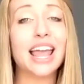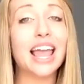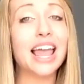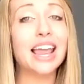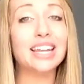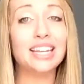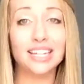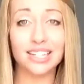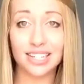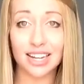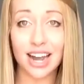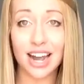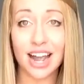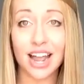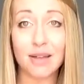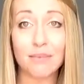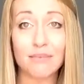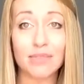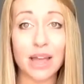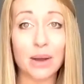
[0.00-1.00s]
any
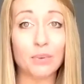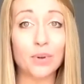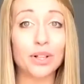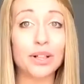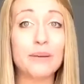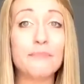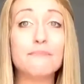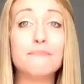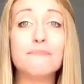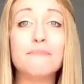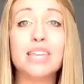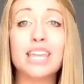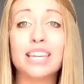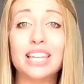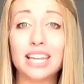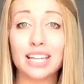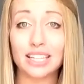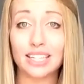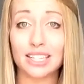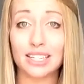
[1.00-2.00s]
time that will
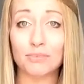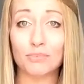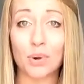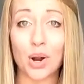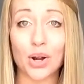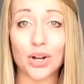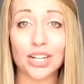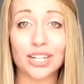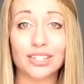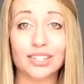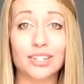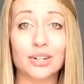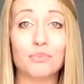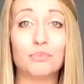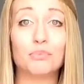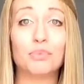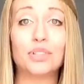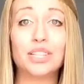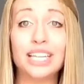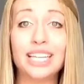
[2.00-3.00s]
immediately spark his
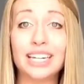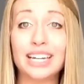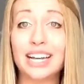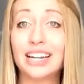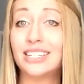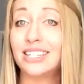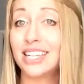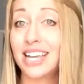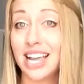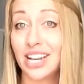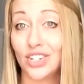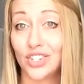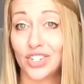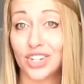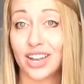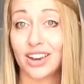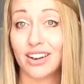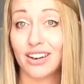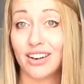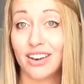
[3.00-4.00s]
complete
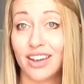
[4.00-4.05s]
attention.